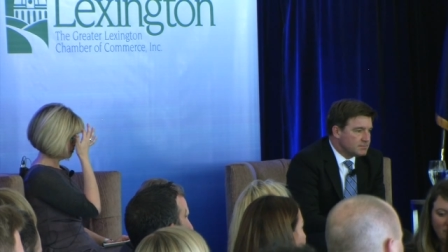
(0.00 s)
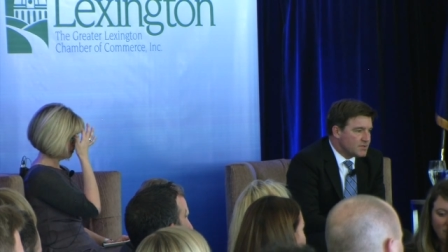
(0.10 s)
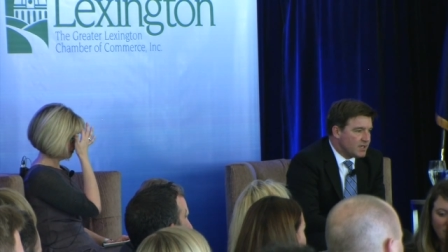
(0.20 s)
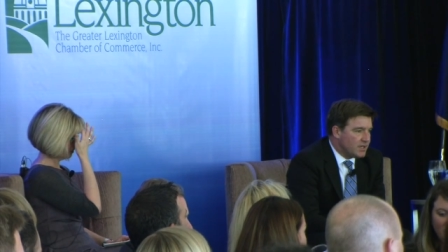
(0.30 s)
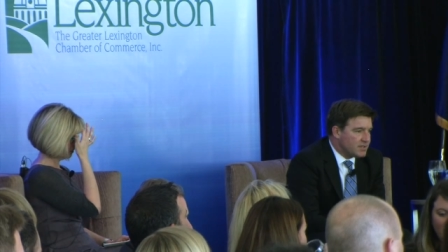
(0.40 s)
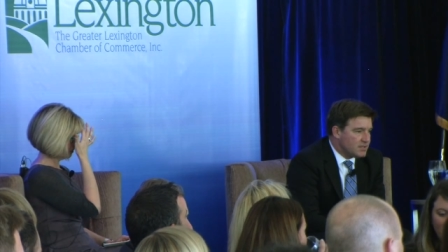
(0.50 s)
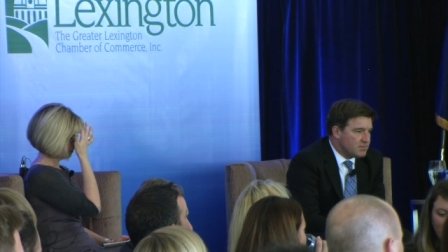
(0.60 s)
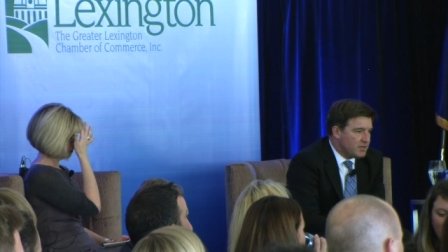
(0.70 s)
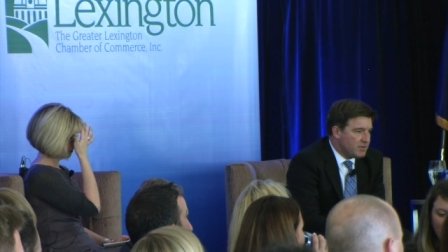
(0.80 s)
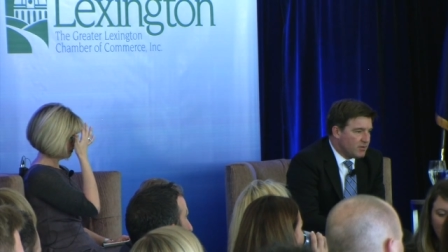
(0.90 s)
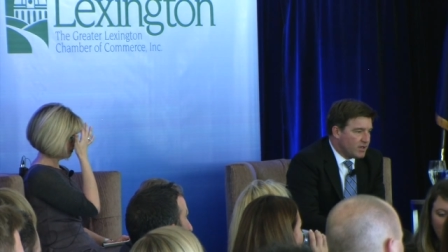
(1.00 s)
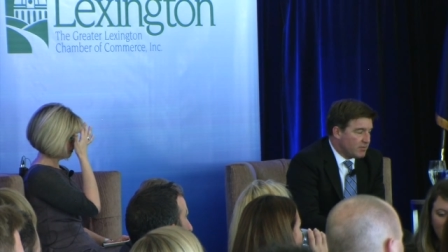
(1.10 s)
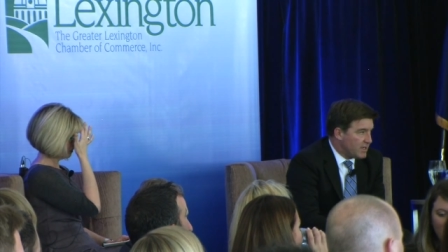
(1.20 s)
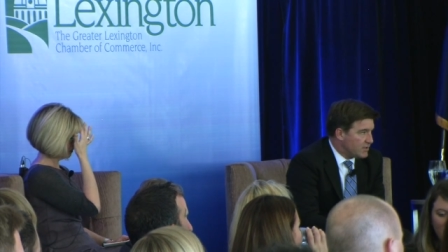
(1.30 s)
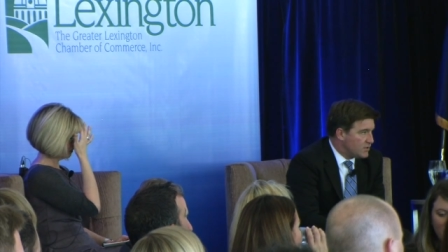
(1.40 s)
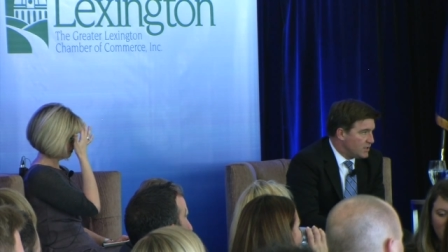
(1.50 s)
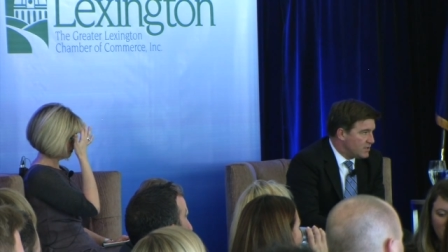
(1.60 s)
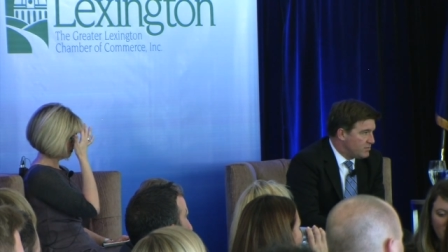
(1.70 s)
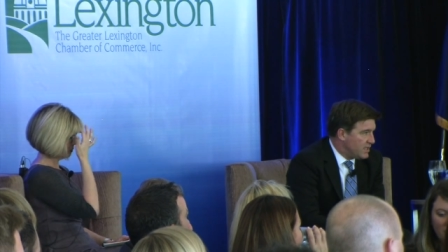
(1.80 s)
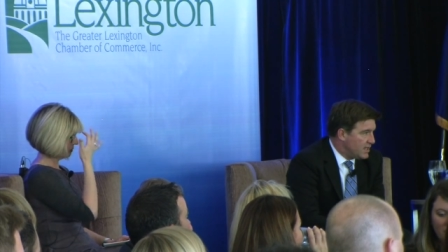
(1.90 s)
said yes and has been my running mate. She
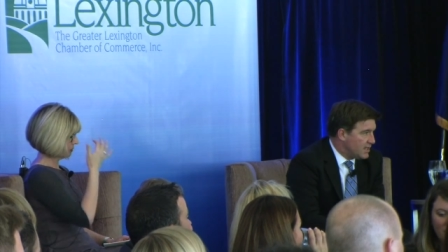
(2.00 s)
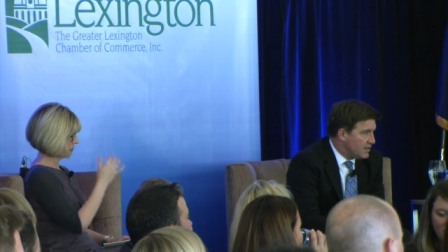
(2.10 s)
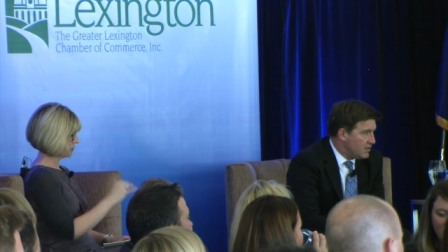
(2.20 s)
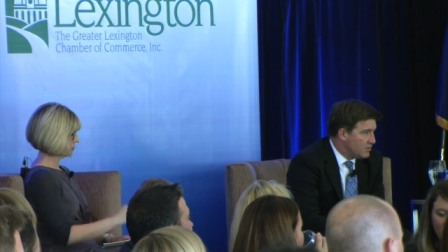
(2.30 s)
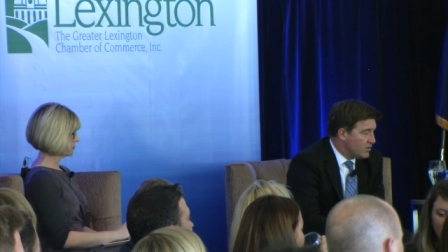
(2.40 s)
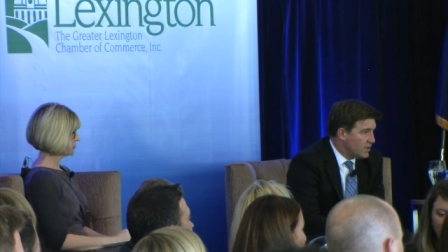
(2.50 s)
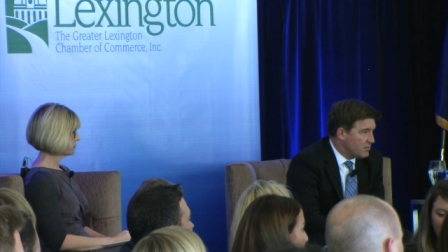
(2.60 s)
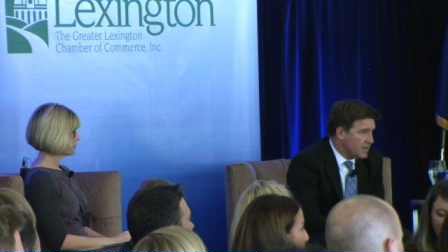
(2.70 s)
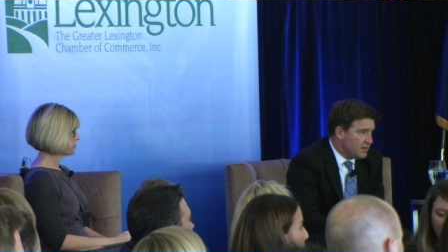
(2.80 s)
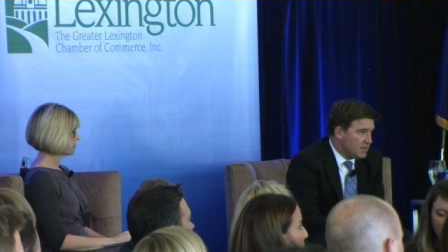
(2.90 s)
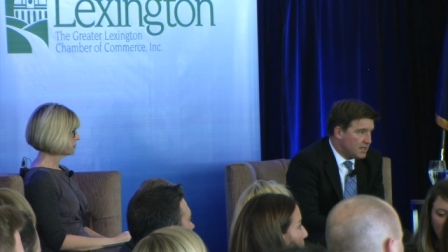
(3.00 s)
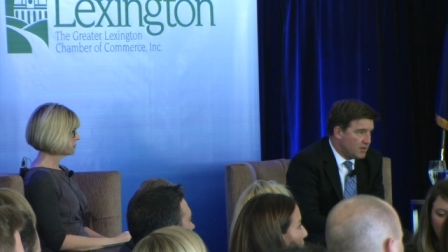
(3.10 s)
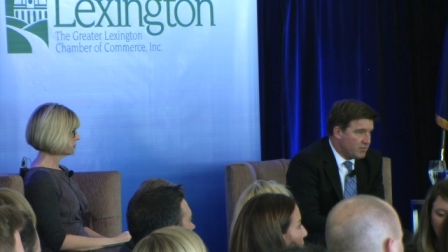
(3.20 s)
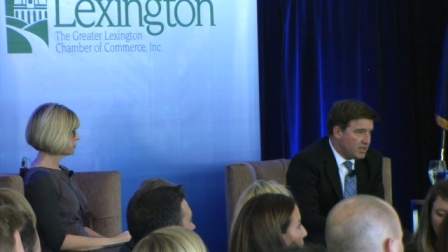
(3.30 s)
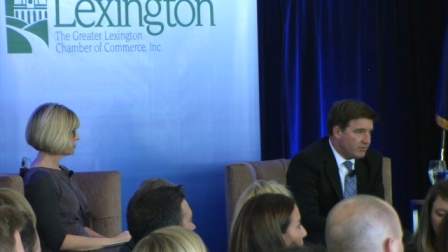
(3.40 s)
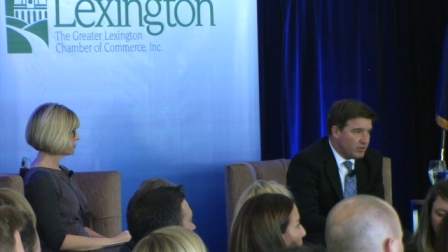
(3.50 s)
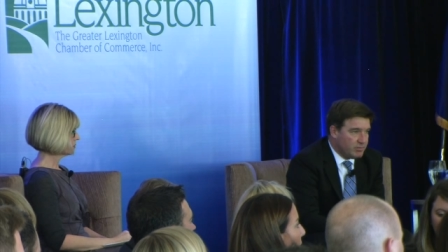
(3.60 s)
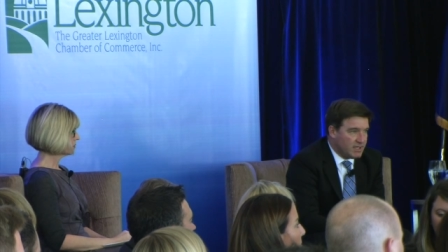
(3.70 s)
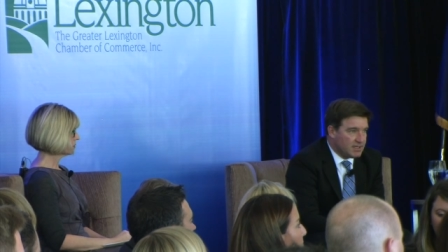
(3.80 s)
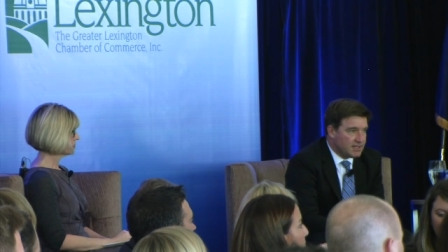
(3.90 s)
has been an ideal running mate. And I know many of you
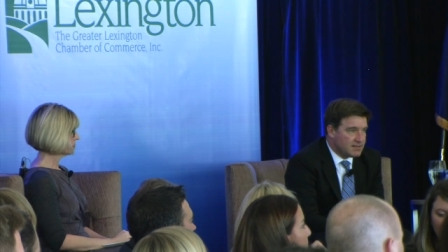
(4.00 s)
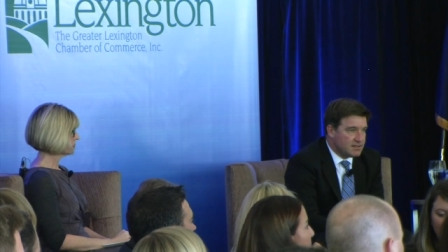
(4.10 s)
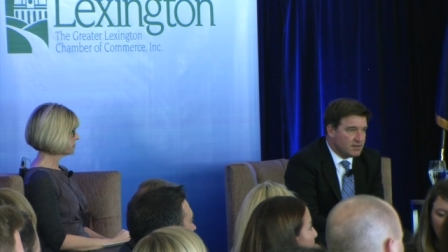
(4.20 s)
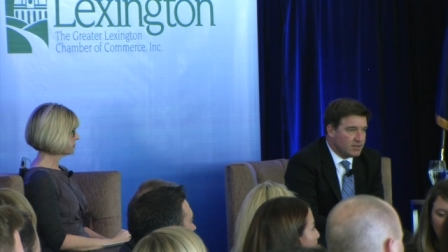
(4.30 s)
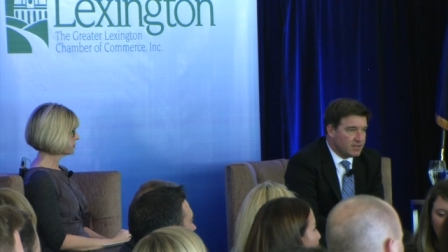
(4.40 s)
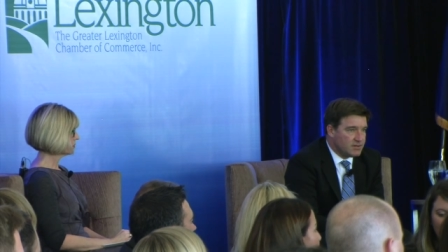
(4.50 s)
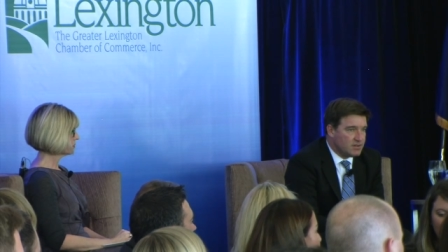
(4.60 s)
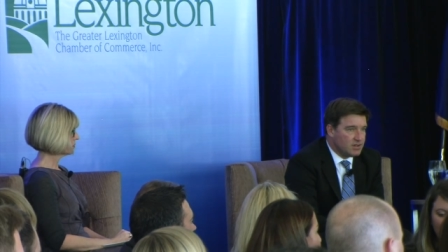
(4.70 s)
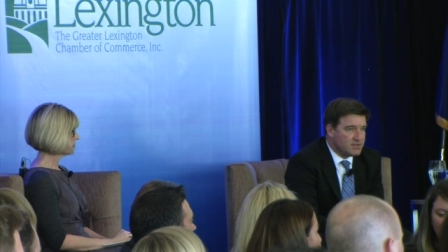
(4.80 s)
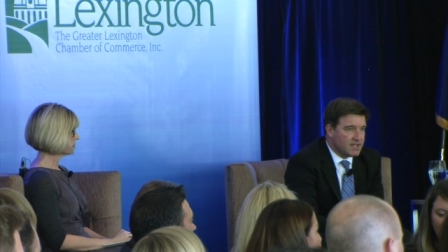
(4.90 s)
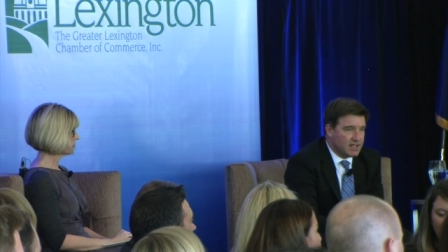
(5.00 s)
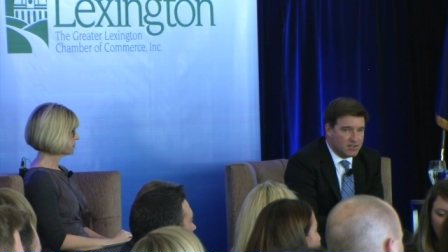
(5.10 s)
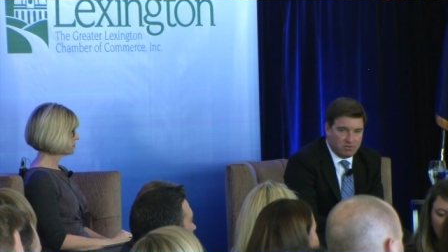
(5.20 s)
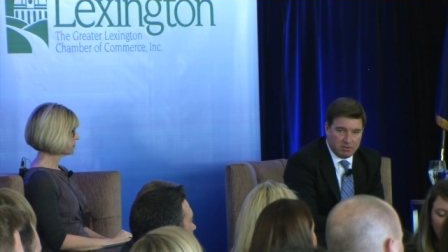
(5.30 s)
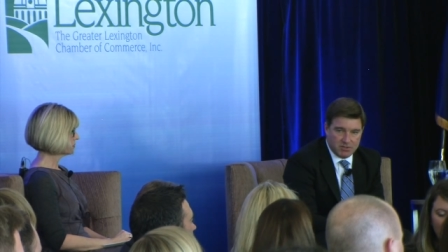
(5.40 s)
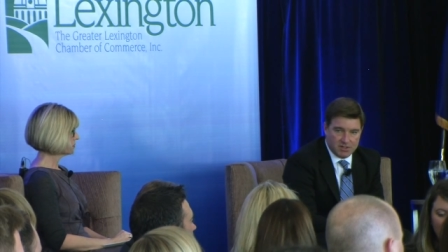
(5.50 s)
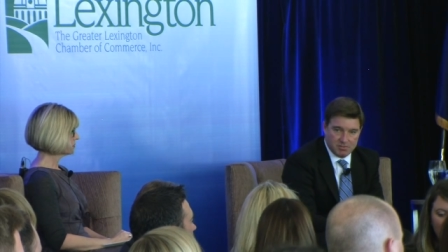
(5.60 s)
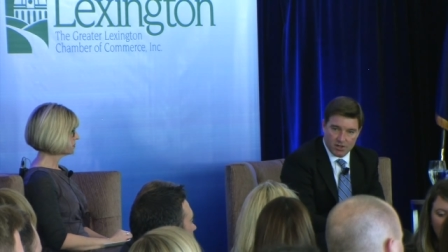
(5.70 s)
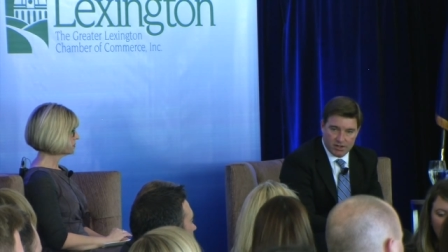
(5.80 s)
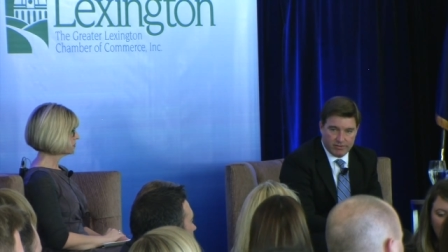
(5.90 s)
being Lexingtonians, you know Sandy. She represents
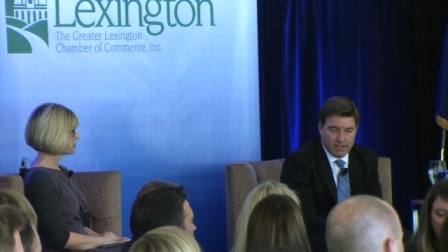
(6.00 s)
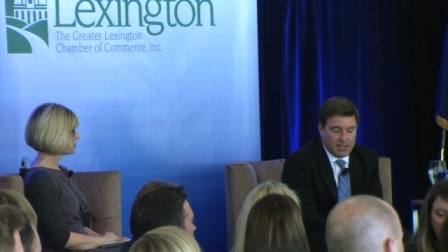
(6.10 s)
part of